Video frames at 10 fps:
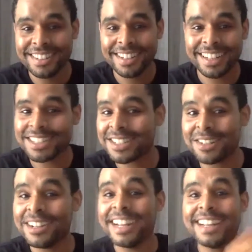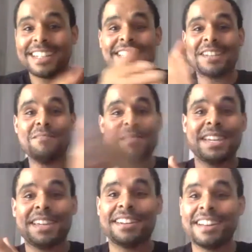And so it doesn't
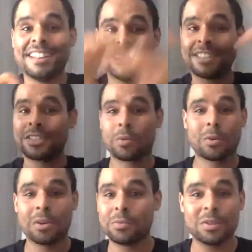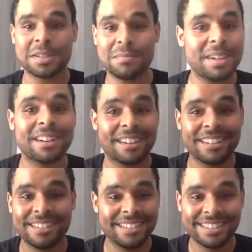mean that the world wasn't bigger,
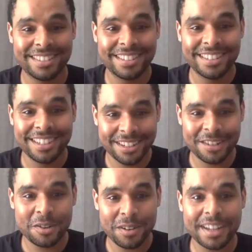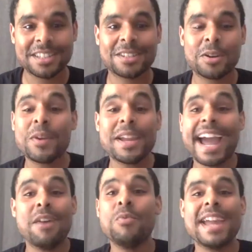you know? And so we,
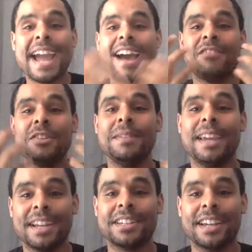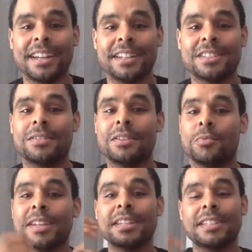we have to be educated so that we
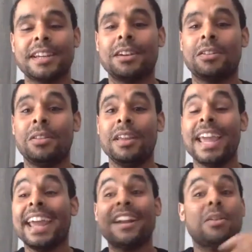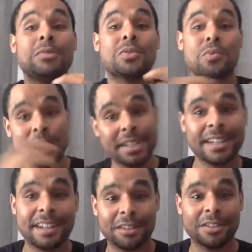can tell and almost
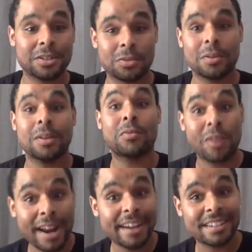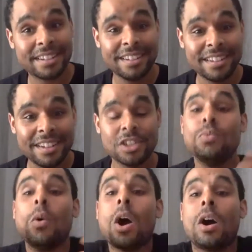retell the story right to
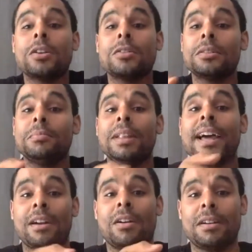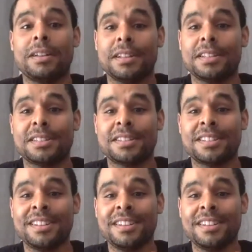honor the black artists